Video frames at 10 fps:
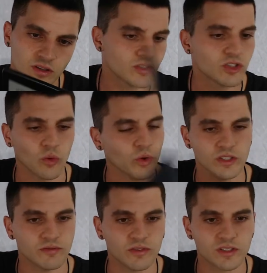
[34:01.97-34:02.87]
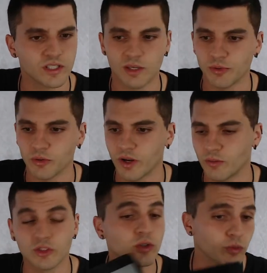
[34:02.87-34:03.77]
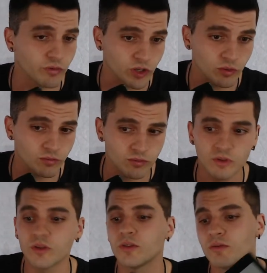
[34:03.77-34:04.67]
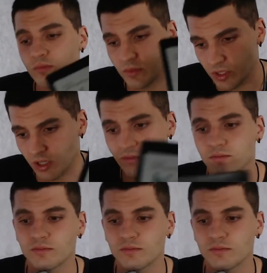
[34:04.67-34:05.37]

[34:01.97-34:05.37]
there's no reason for us to keep it around. We'll do the review, you know.